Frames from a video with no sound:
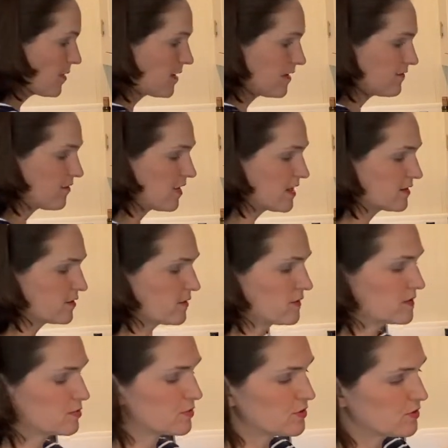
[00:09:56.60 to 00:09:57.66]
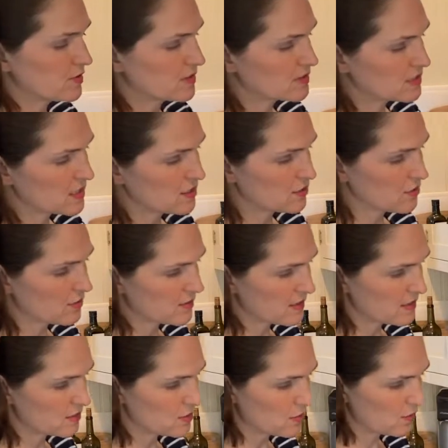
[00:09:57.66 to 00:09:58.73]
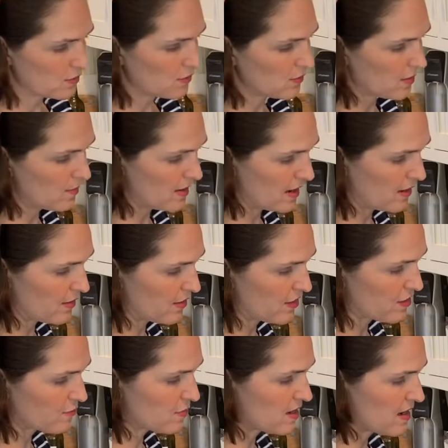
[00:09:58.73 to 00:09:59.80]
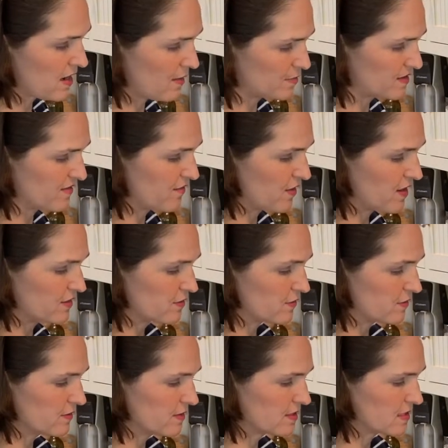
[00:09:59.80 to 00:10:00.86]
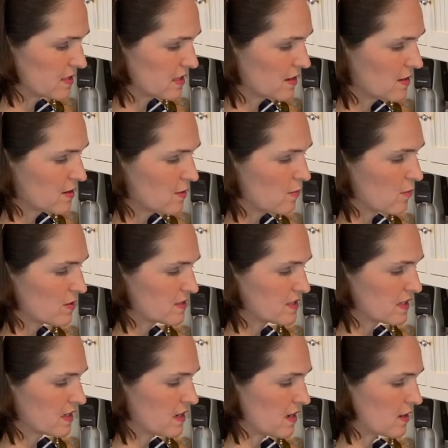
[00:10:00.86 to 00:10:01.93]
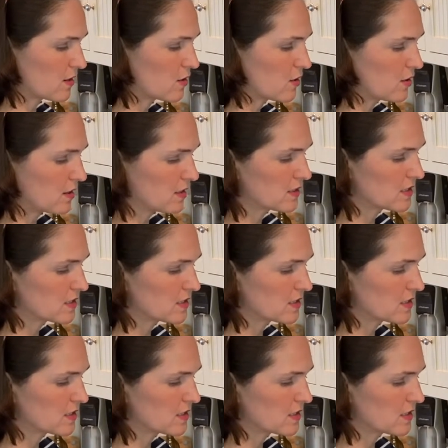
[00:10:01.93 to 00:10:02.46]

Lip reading: of lentils, which you can see turned into about 3 cups of lentils once it got cooked.